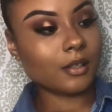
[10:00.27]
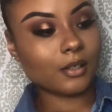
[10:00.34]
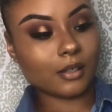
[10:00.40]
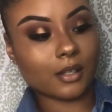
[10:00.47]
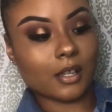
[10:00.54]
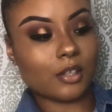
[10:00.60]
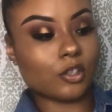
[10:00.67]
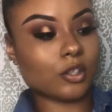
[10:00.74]

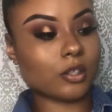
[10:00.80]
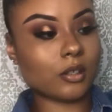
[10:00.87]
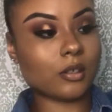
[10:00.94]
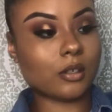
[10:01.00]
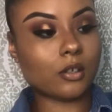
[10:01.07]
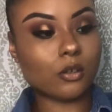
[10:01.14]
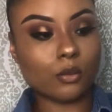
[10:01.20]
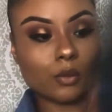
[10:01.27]
so that
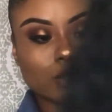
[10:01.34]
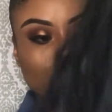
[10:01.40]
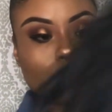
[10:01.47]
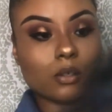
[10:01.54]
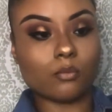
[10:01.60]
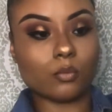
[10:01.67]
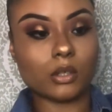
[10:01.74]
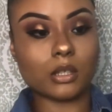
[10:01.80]
she goes
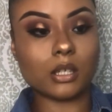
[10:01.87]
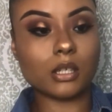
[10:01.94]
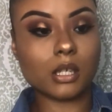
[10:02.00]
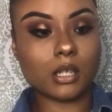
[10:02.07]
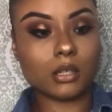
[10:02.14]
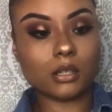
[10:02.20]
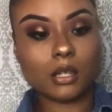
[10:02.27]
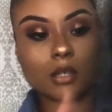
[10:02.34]
on really
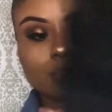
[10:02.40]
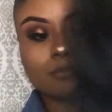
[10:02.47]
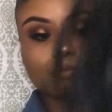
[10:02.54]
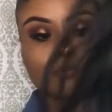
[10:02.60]
neatly.